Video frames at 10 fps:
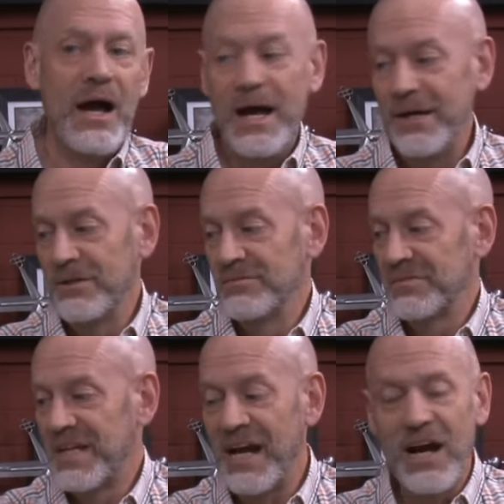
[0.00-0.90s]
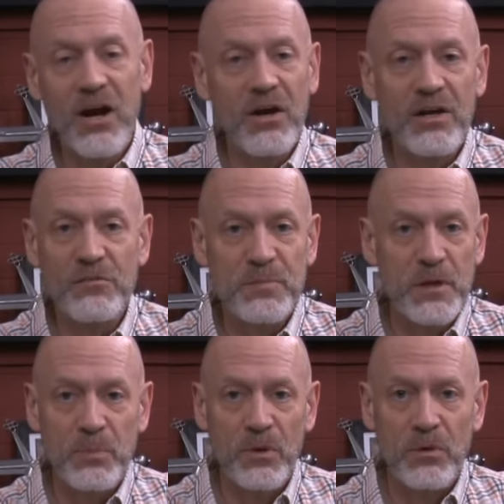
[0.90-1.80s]
I don't care if
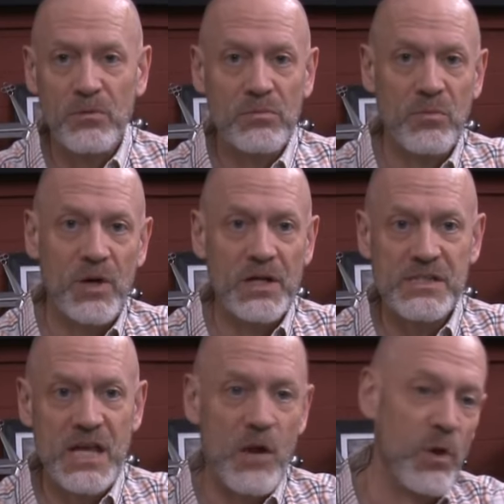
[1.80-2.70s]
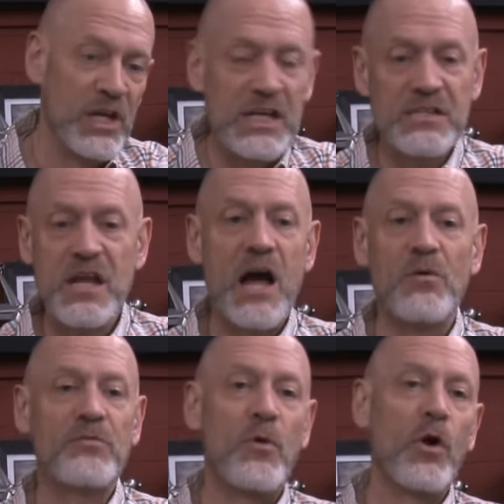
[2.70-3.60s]
people want to say, well, he's not
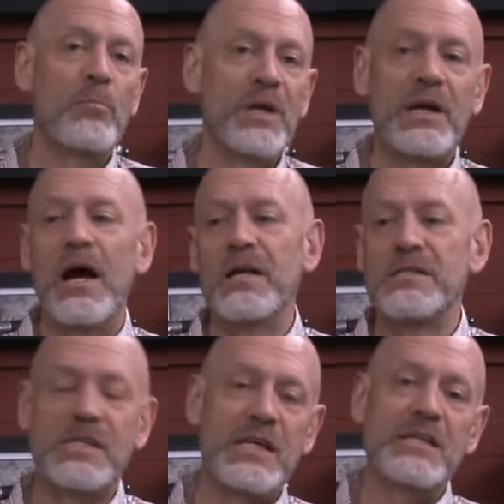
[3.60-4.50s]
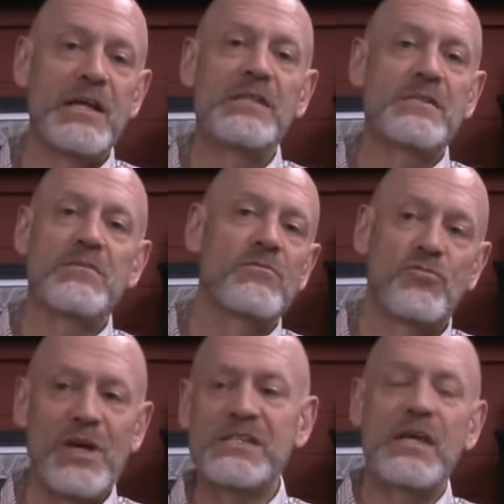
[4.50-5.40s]
reformed because he doesn't
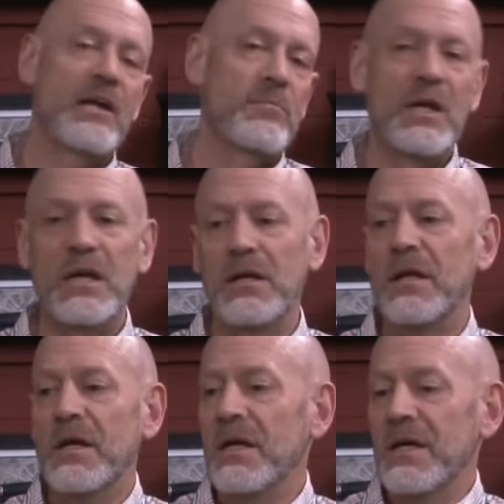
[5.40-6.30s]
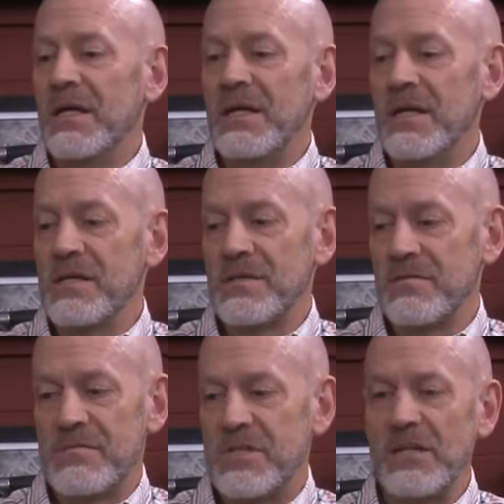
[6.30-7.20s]
dress like me and he
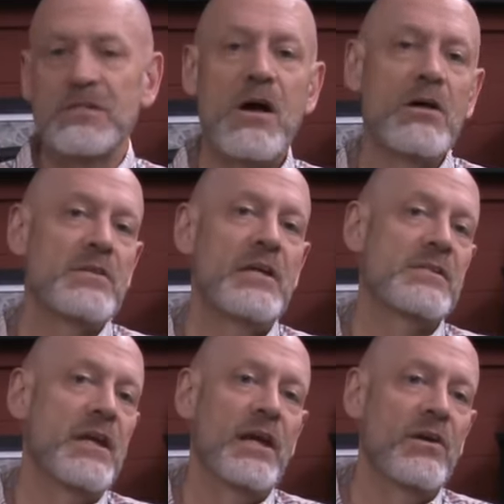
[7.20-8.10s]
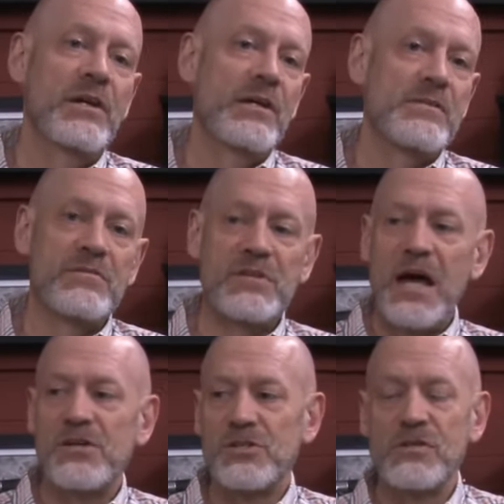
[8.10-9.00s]
doesn't sing the songs I sing or he doesn't
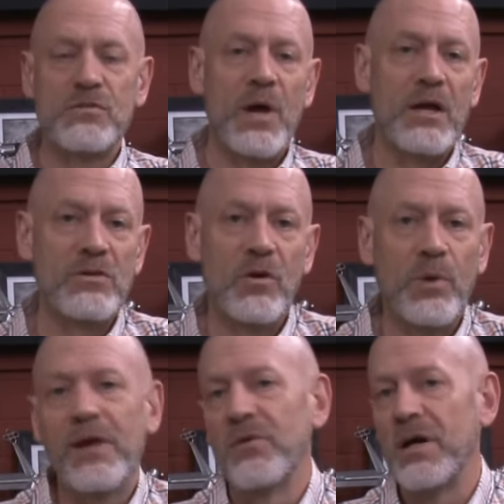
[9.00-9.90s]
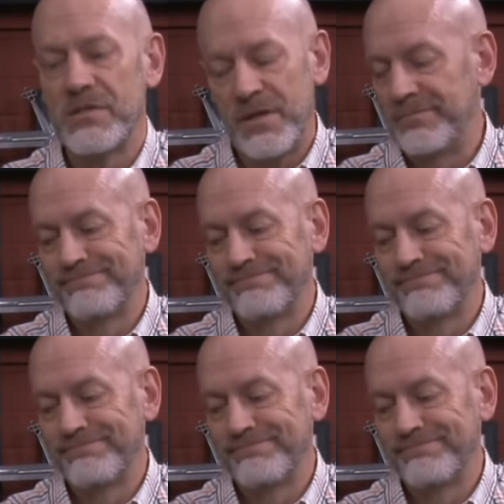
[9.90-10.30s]
tie his shoes the way I do or whatever else.